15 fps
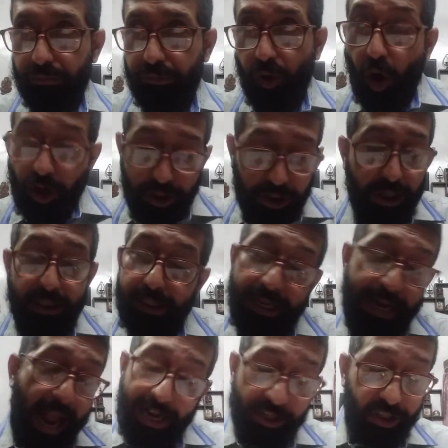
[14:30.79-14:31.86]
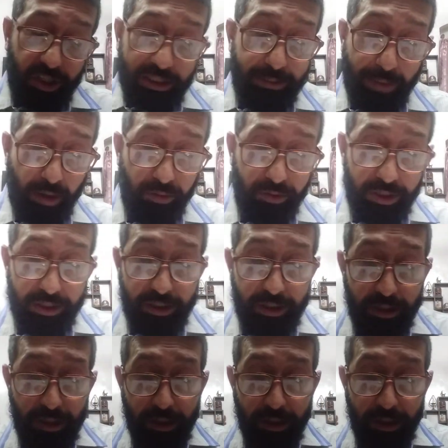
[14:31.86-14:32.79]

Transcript: cautious and anxious about it.